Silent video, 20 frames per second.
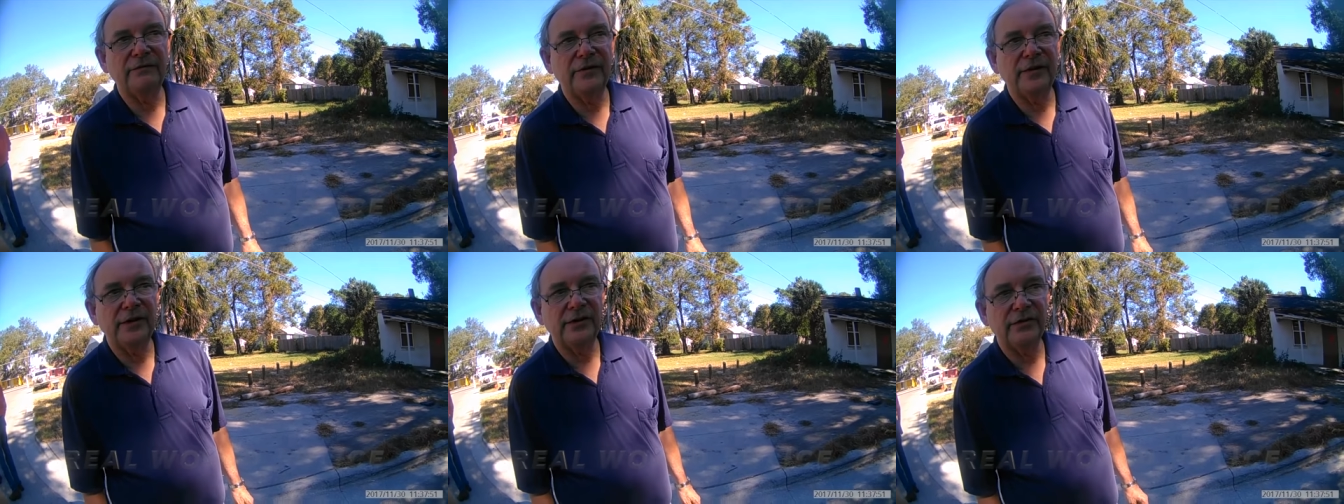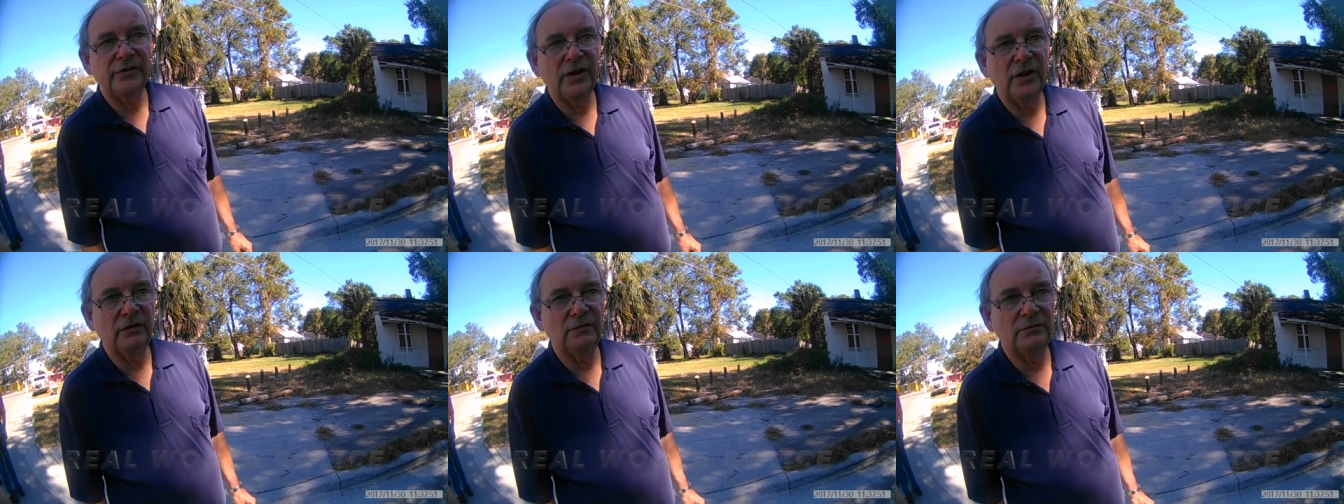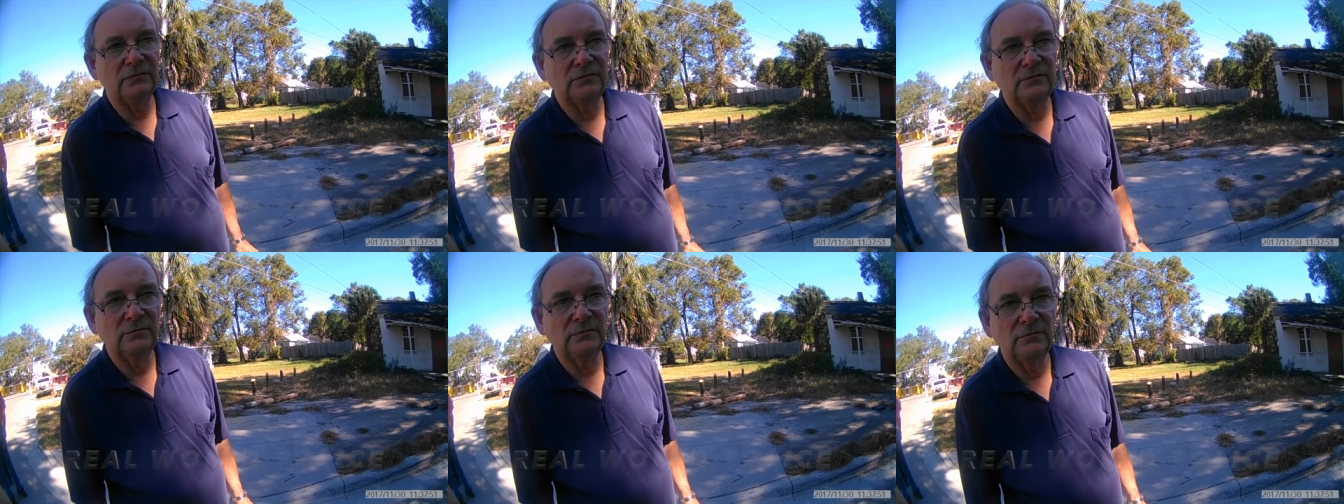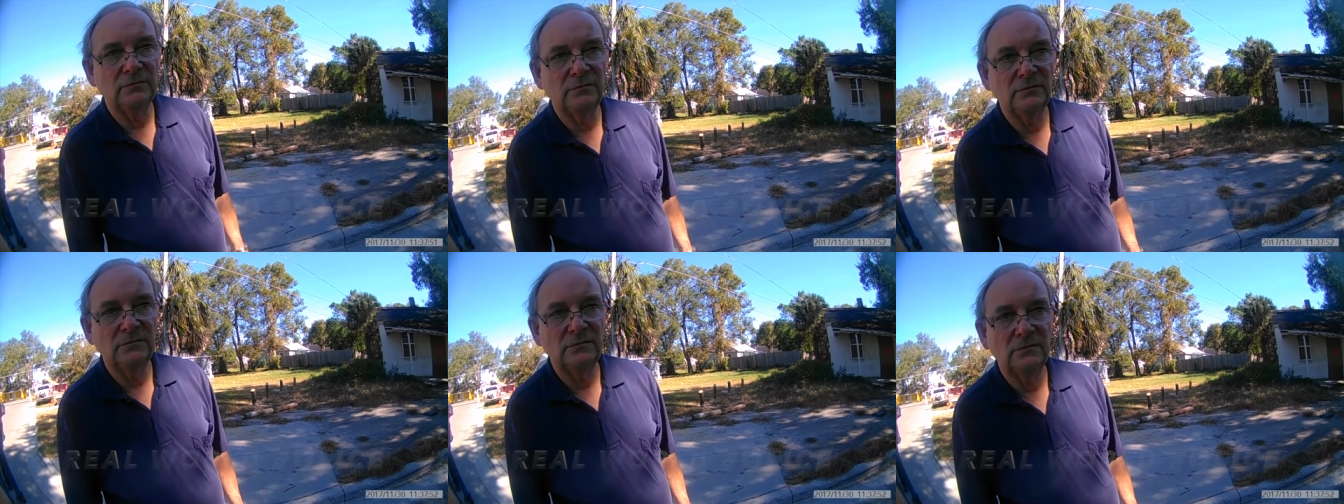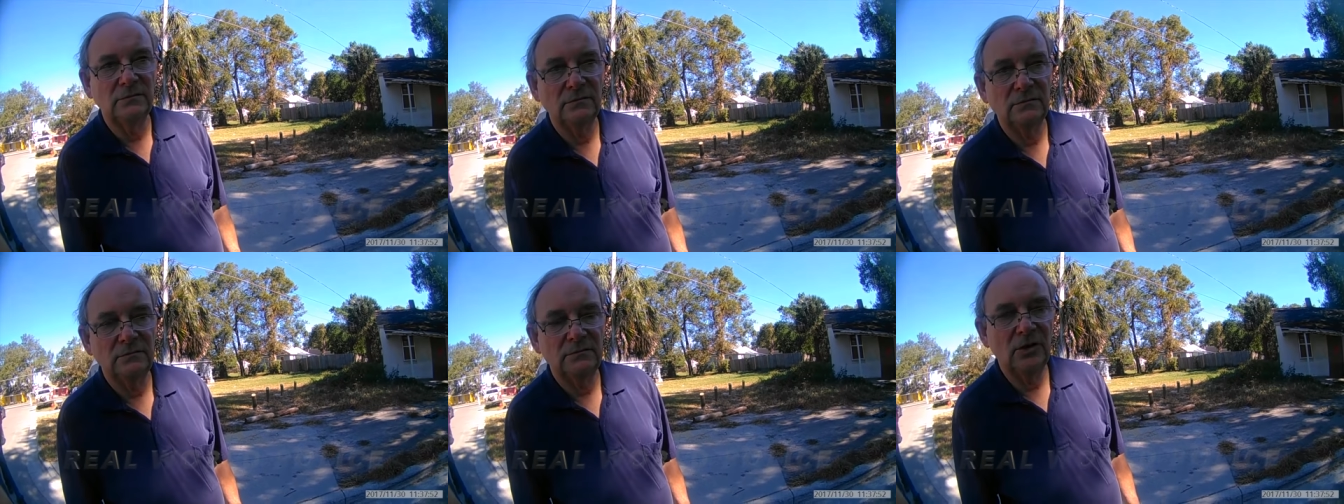finish now?
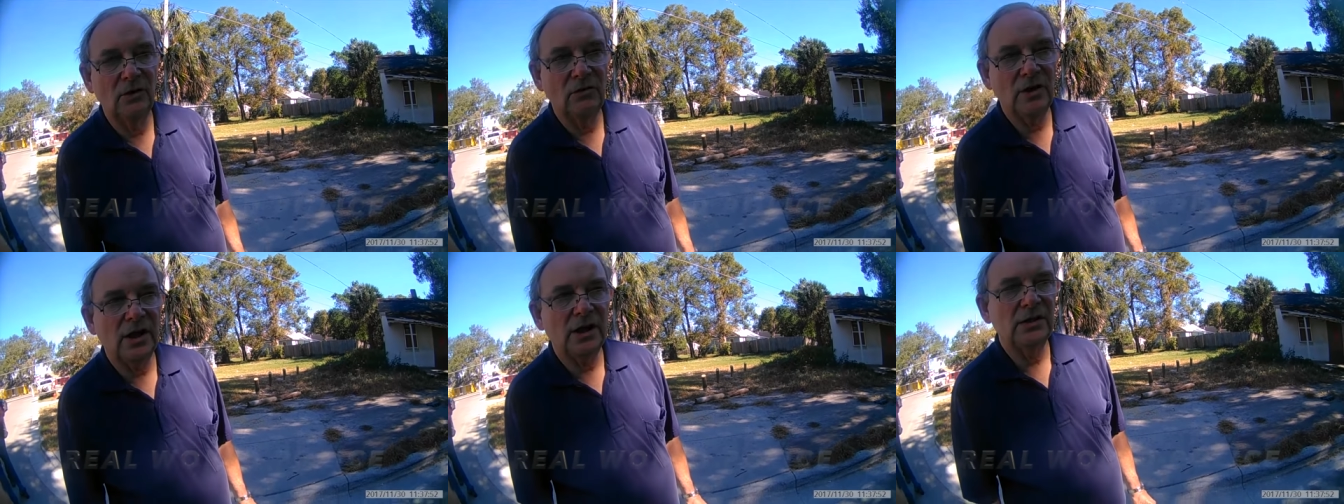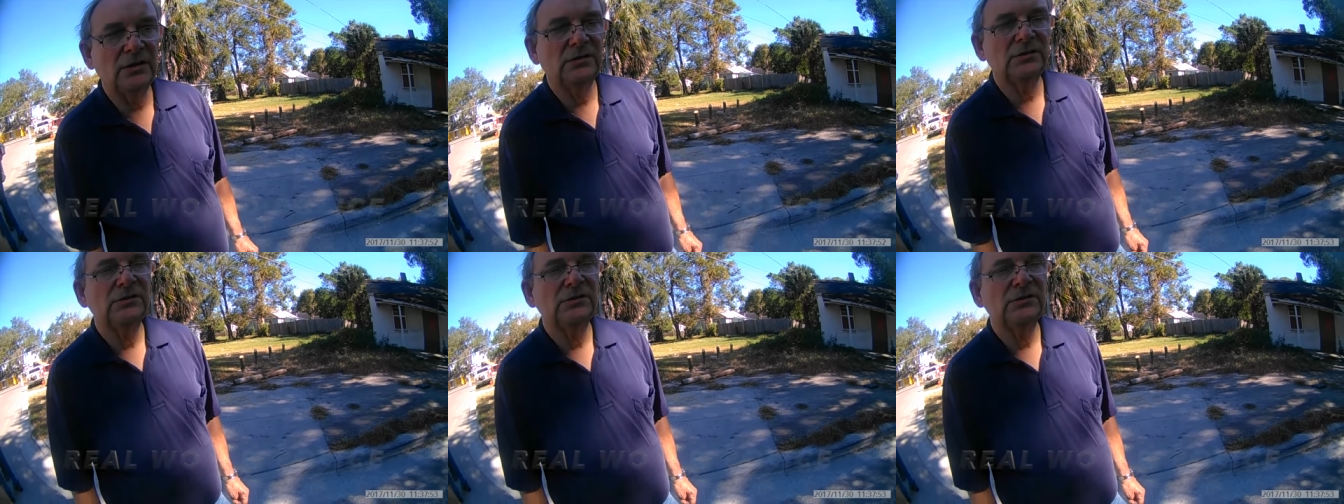Sure. Okay.